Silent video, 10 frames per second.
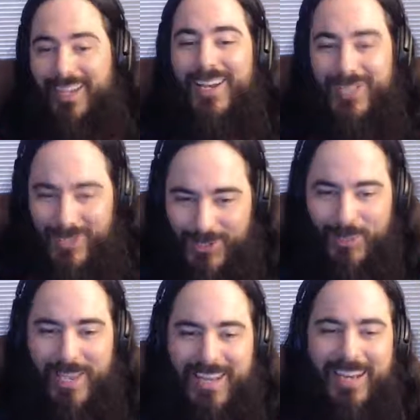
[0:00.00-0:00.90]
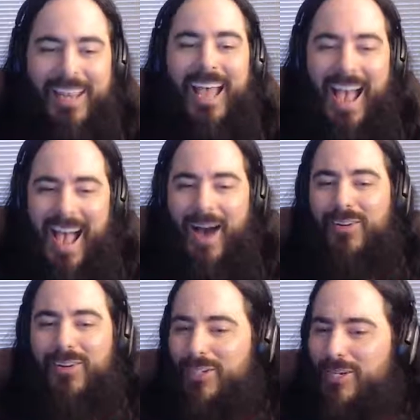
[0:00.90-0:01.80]
Stupidity. How do
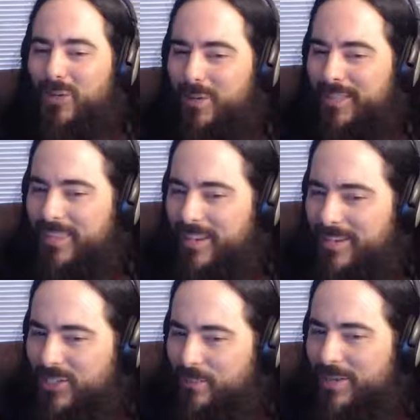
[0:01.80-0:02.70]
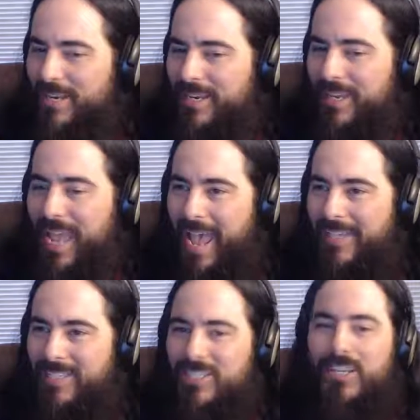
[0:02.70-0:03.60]
you deal with stupidity
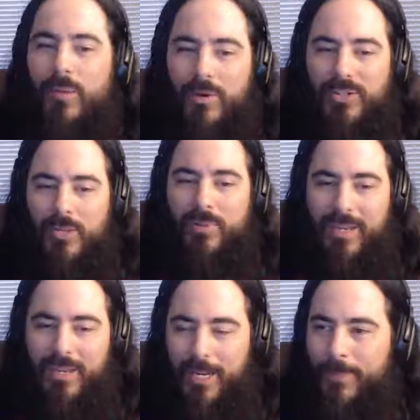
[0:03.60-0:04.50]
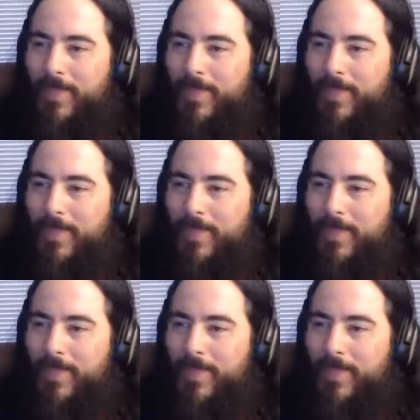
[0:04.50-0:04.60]
and stubborn stupidity?